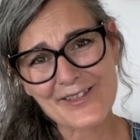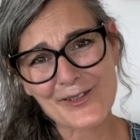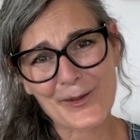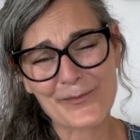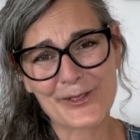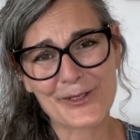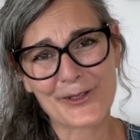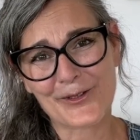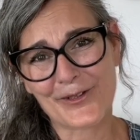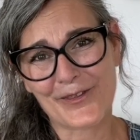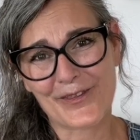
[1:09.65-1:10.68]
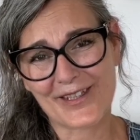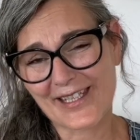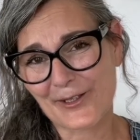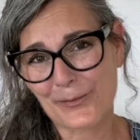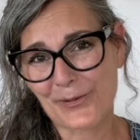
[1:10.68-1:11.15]
summer or the
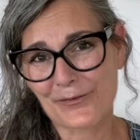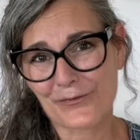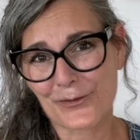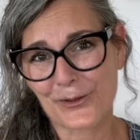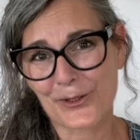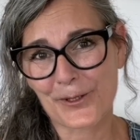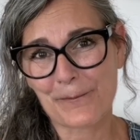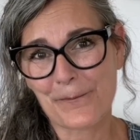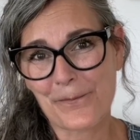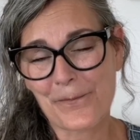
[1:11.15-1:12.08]
year before.